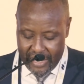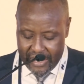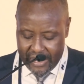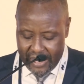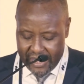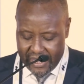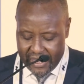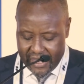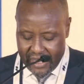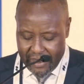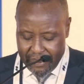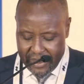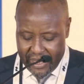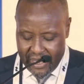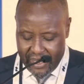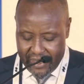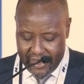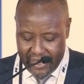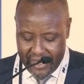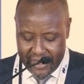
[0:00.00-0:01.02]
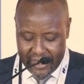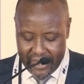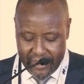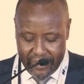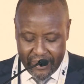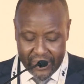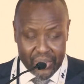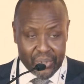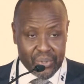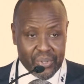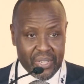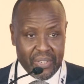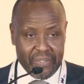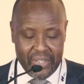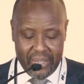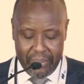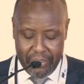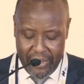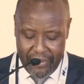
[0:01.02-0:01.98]
Just some key things that I wanted to say
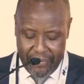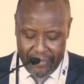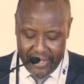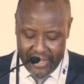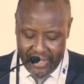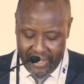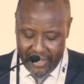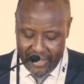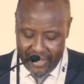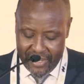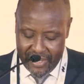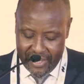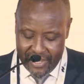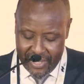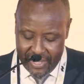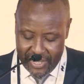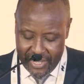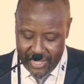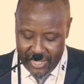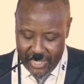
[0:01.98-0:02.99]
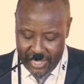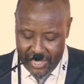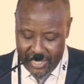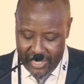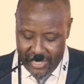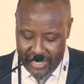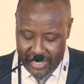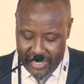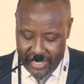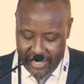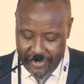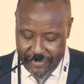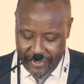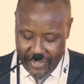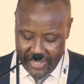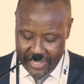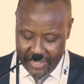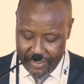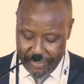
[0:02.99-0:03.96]
very briefly. The
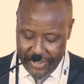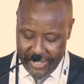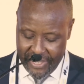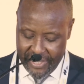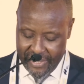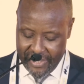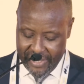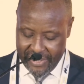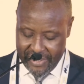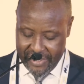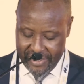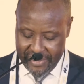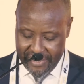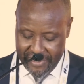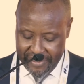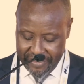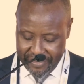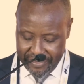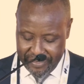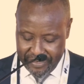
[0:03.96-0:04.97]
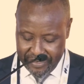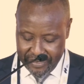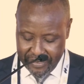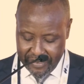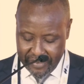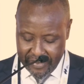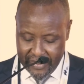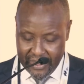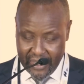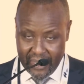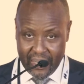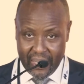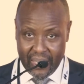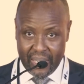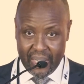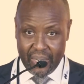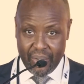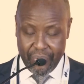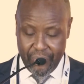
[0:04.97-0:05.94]
first being that,
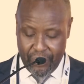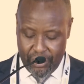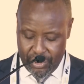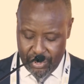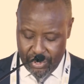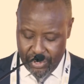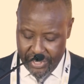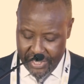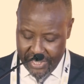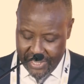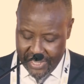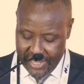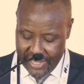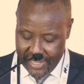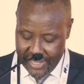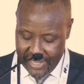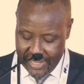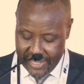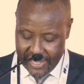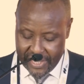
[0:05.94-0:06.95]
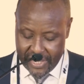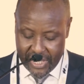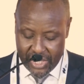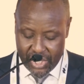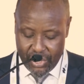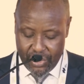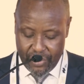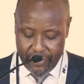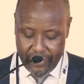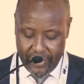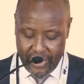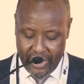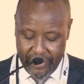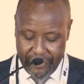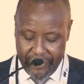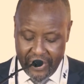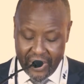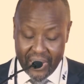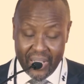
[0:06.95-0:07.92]
of course, logistics is critical for
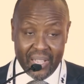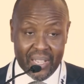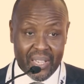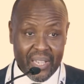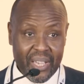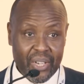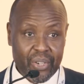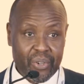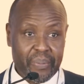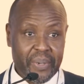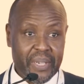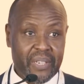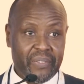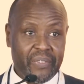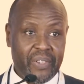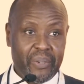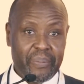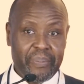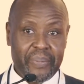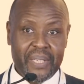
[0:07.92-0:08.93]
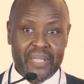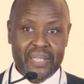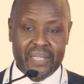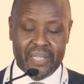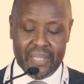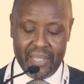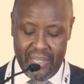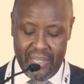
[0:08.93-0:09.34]
Africa, economic development.